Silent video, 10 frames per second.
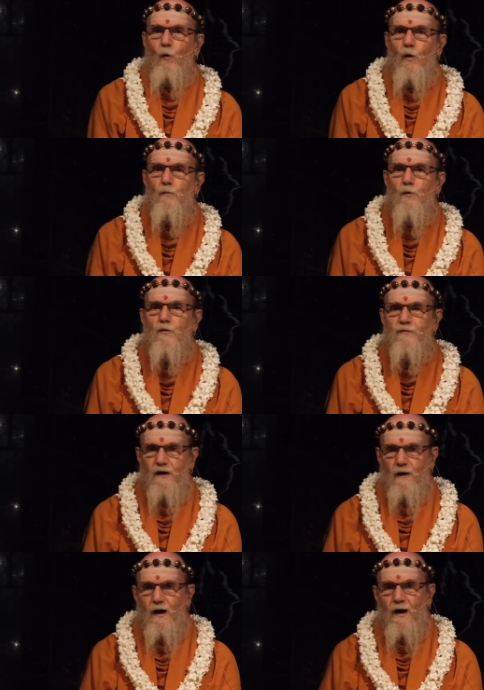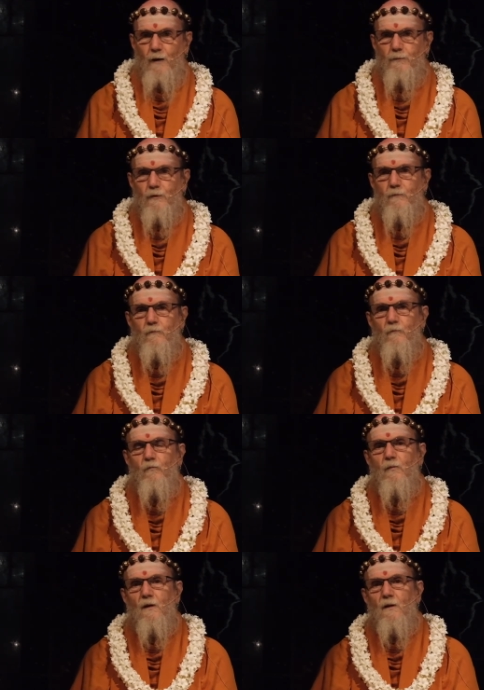We're moving up,
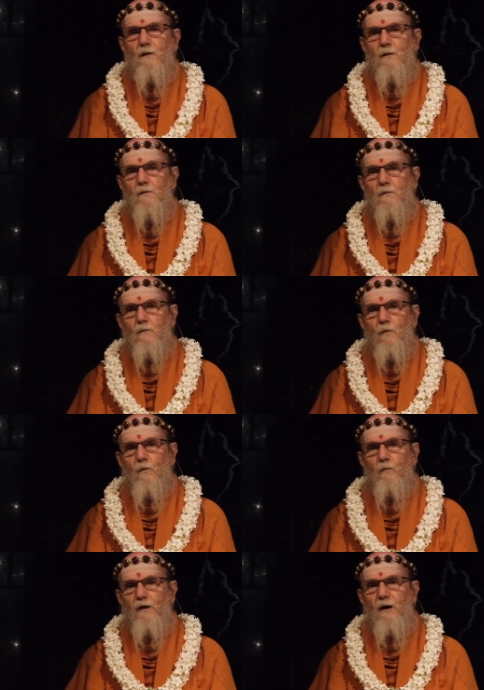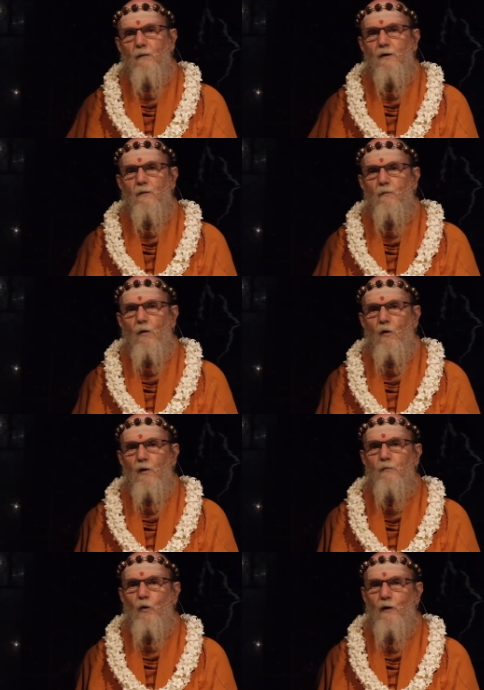becoming
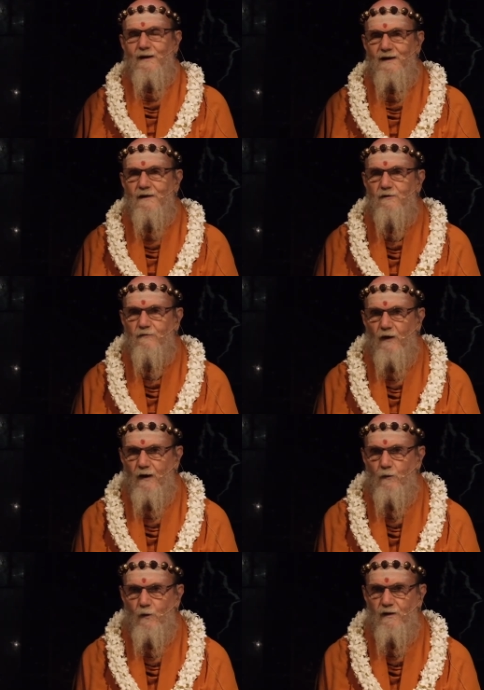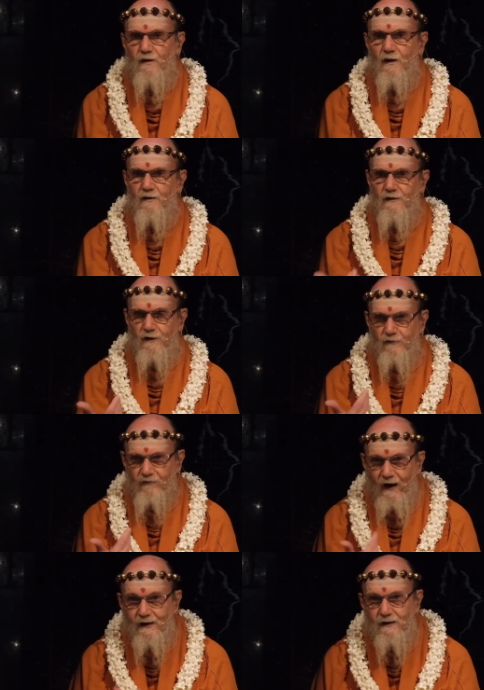more and more identified with the
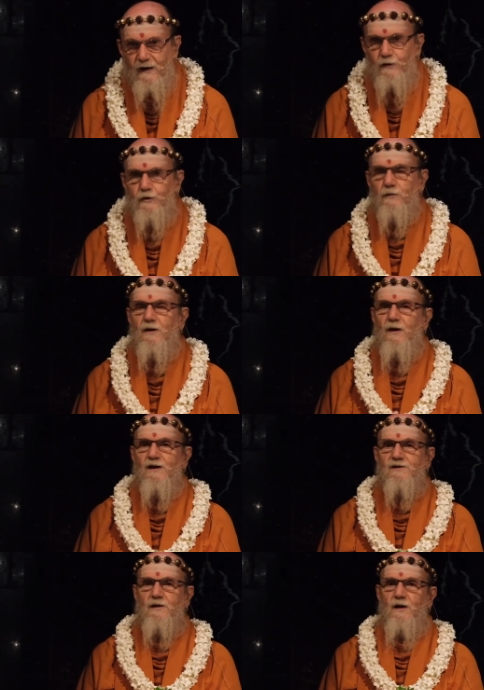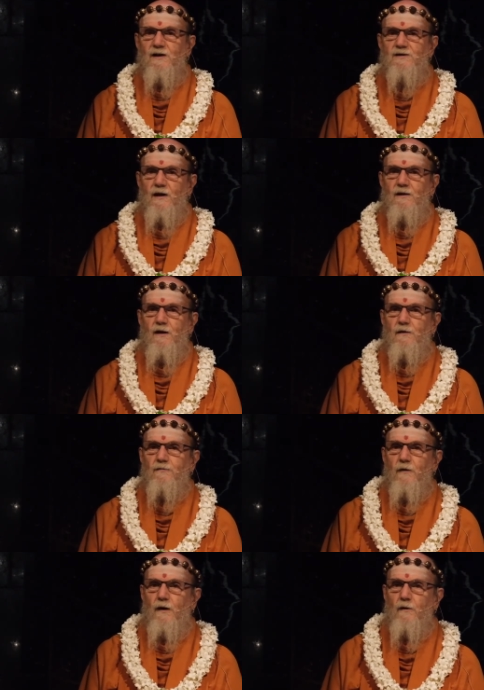divine nature and less and less
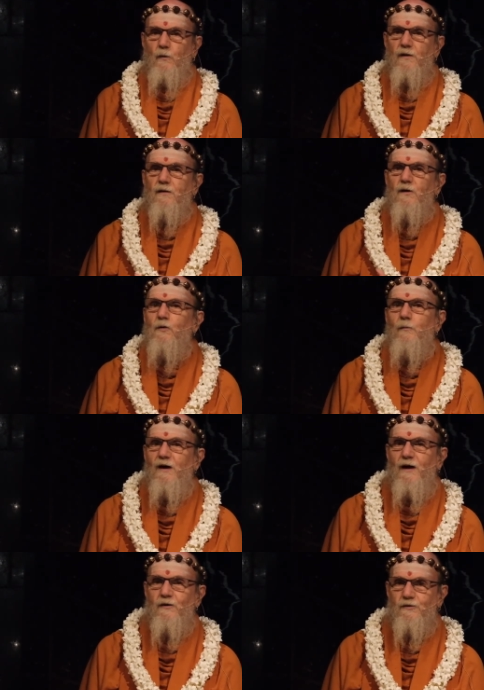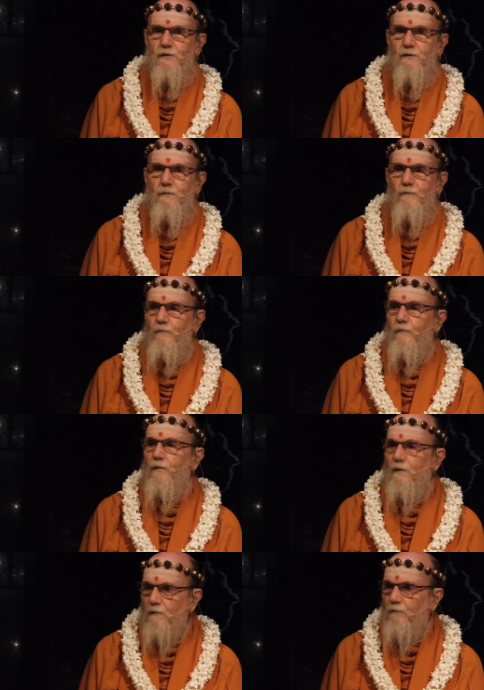identified with the human nature.
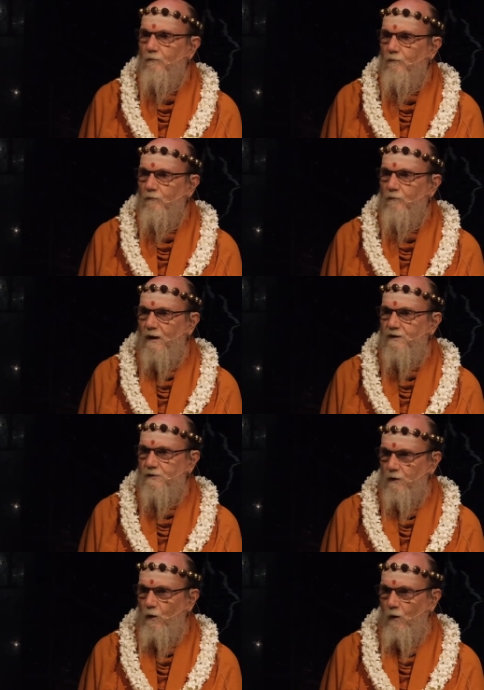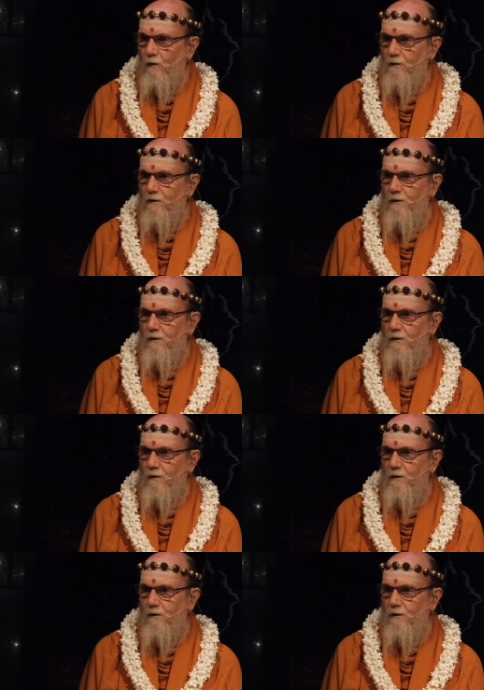That's the goal.